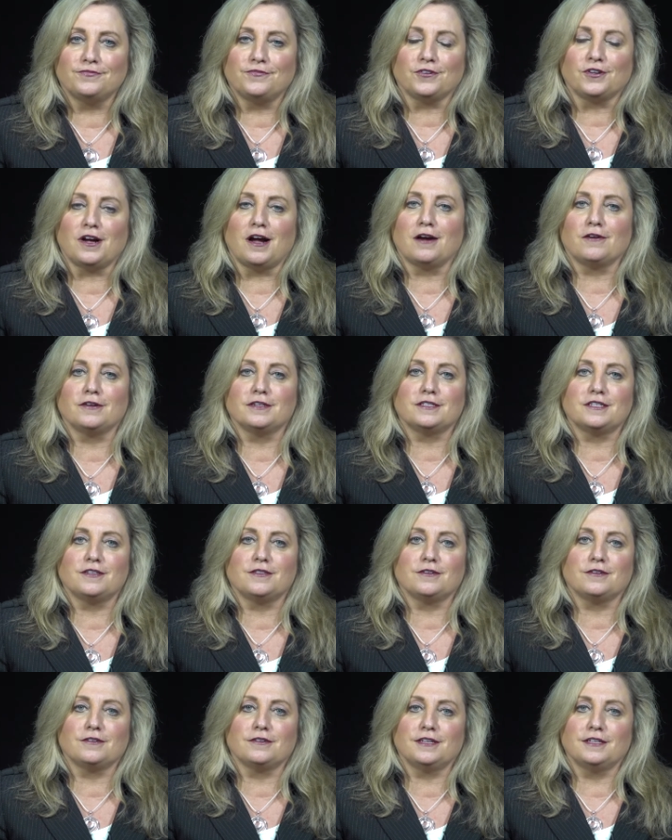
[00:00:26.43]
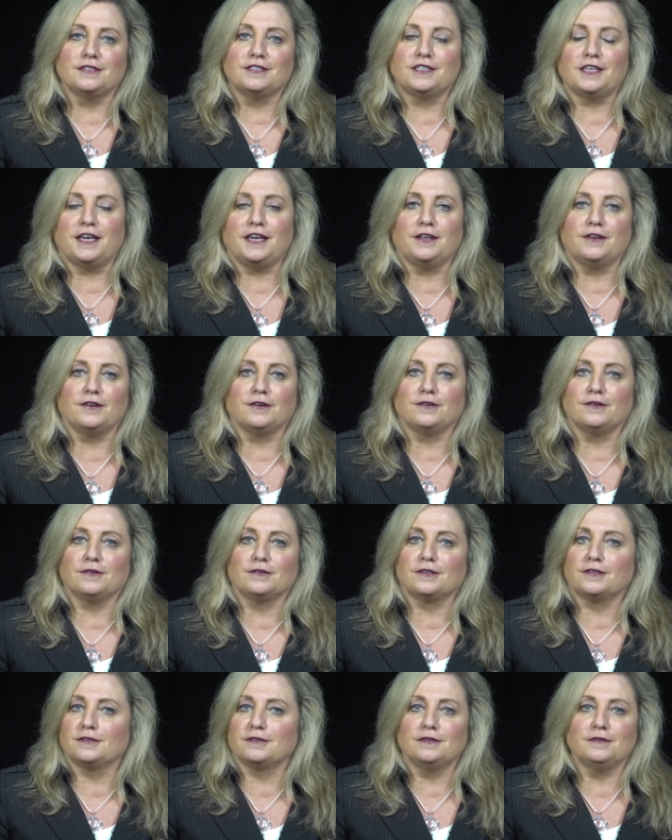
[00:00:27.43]
Congress either insane
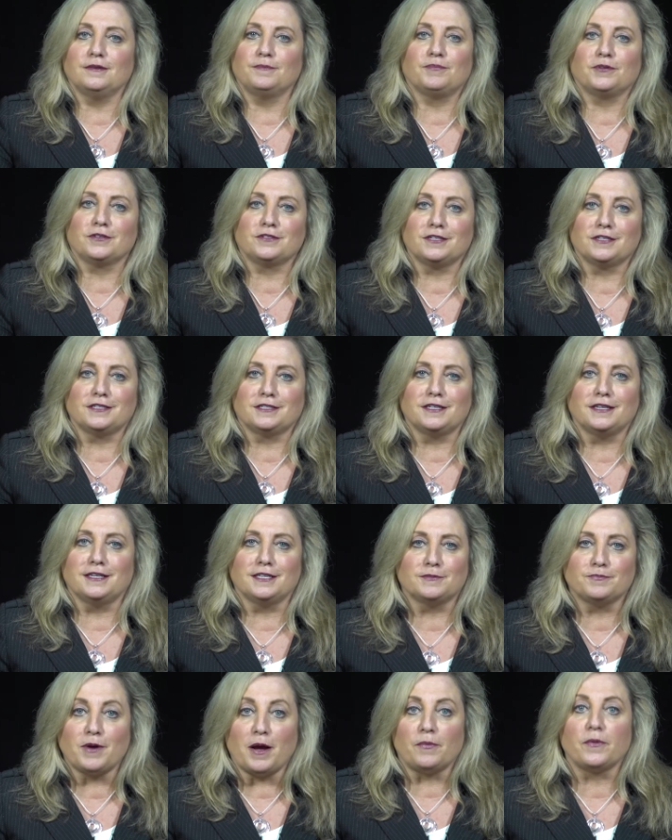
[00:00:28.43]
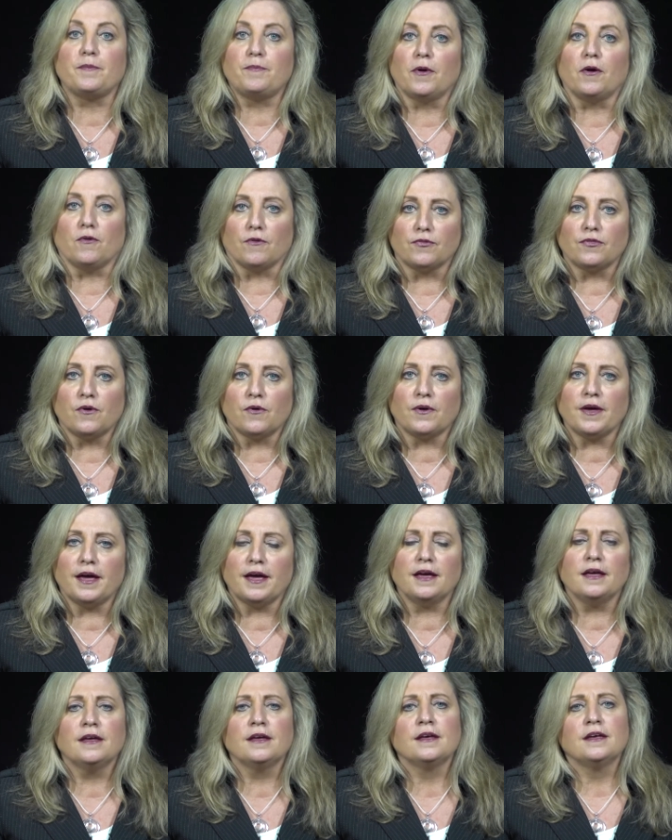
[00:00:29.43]
or persistent. It's probably both,
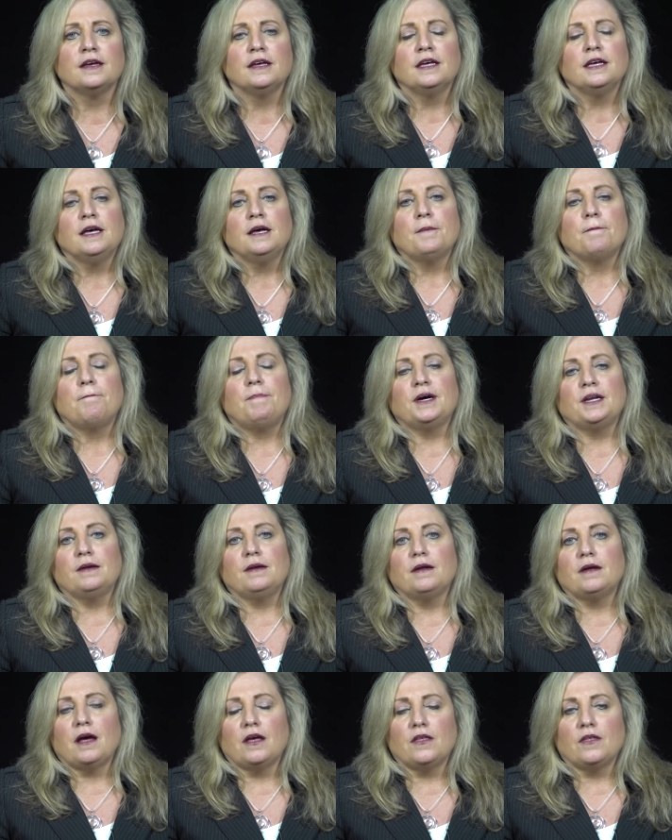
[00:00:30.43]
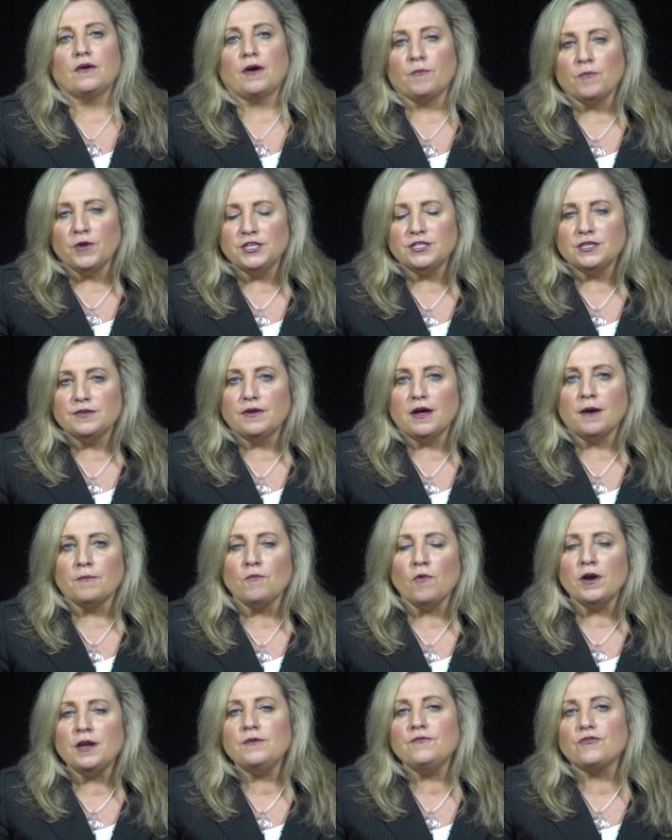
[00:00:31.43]
okay? But I'm
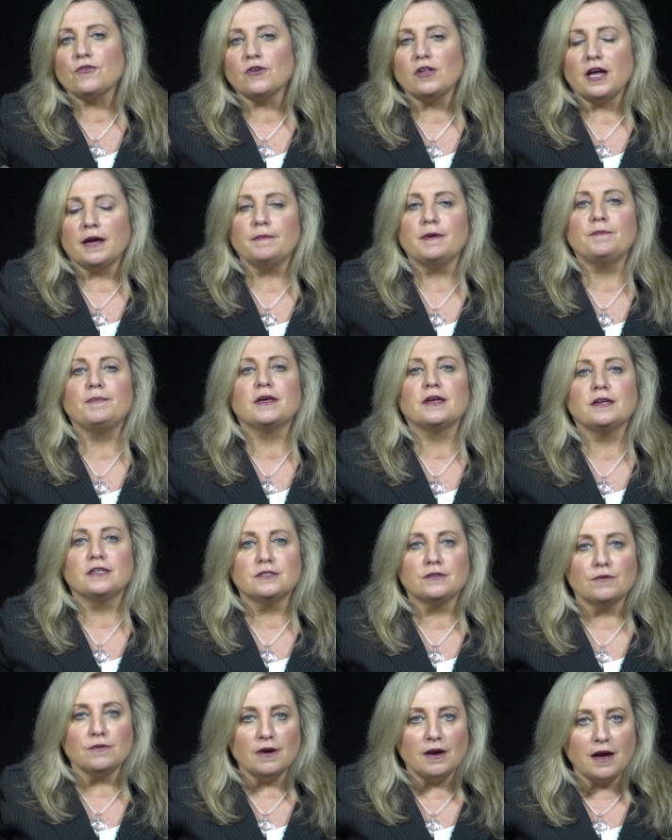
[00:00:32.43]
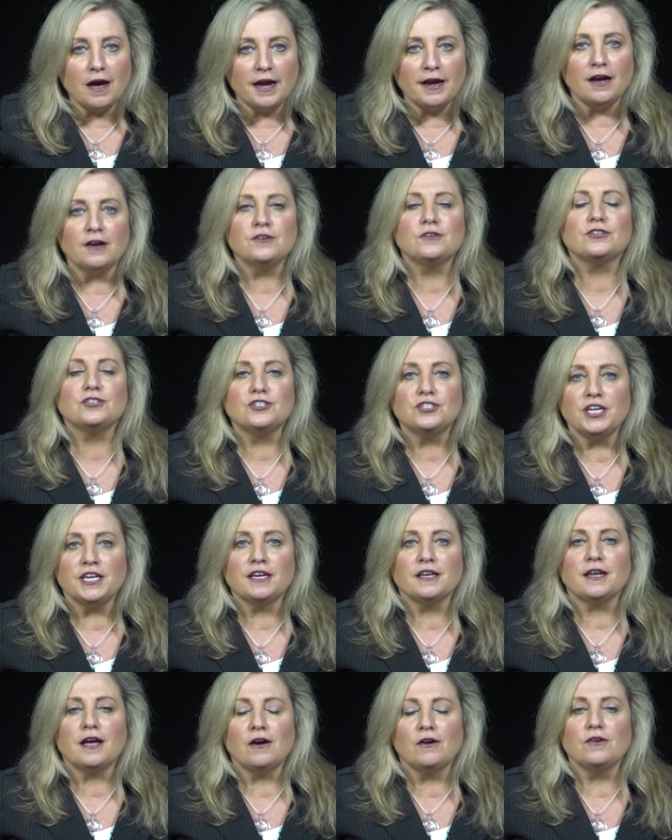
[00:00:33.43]
running for climate because I
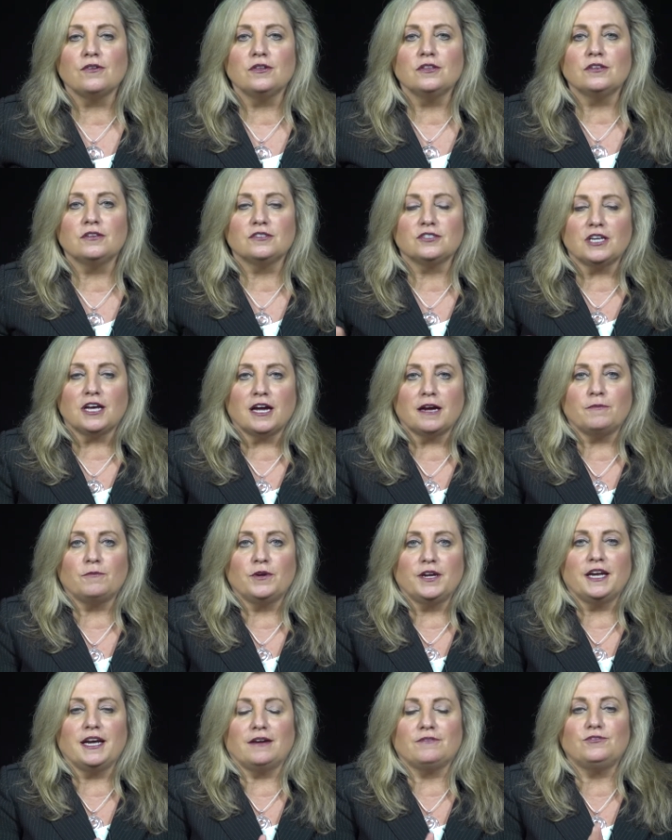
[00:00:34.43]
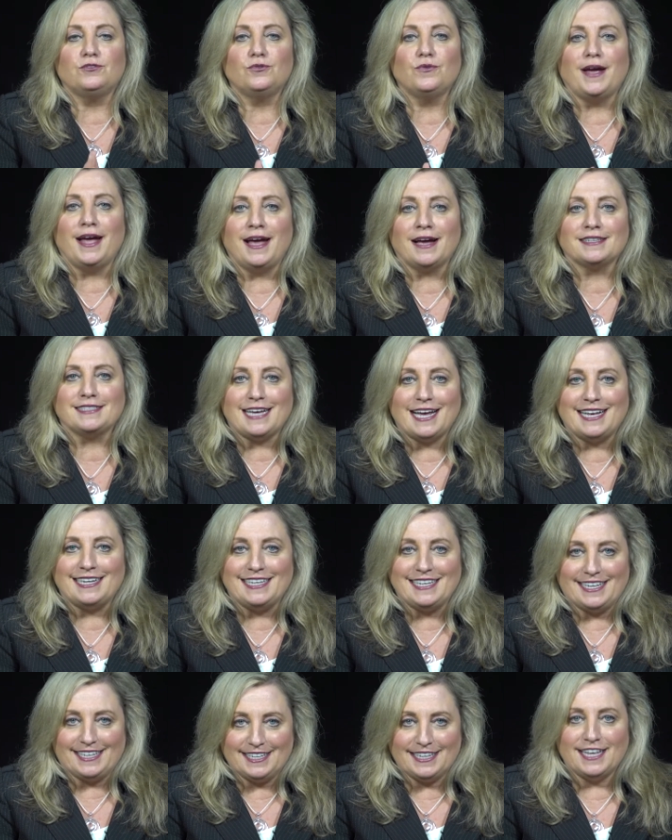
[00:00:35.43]
understand how little time we have to act on
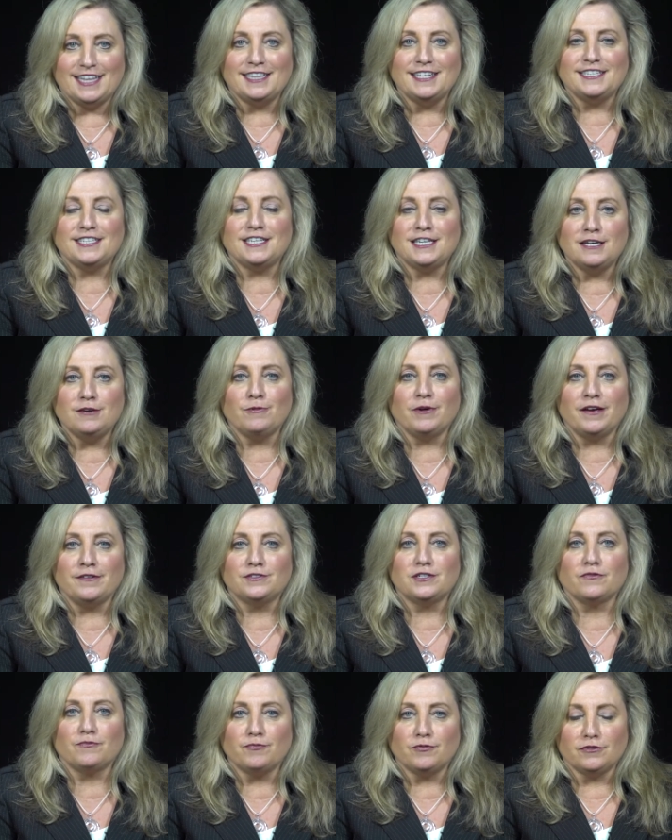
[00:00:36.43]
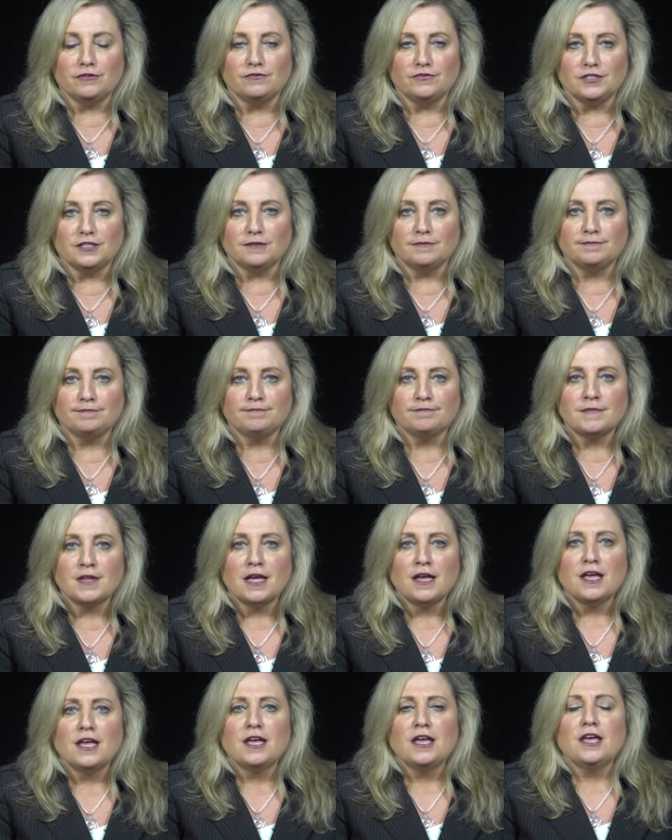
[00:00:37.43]
it, and these heat waves have proved it.
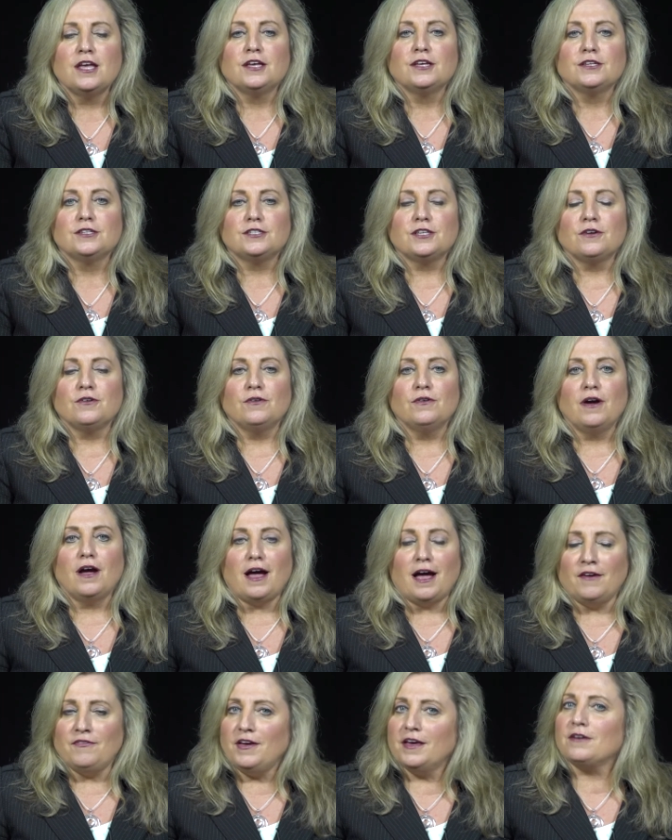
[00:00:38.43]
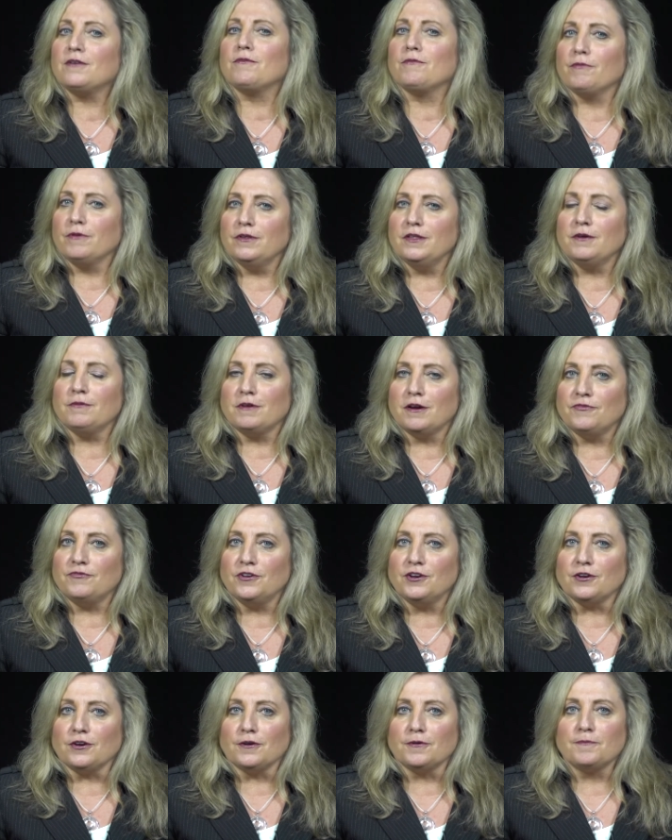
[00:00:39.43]
So I've had a really rough
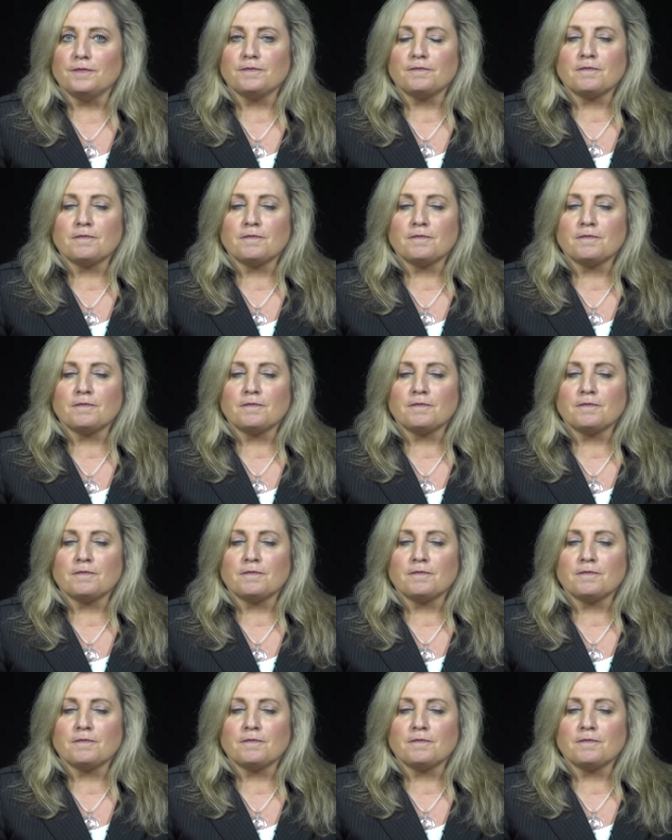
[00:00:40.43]
year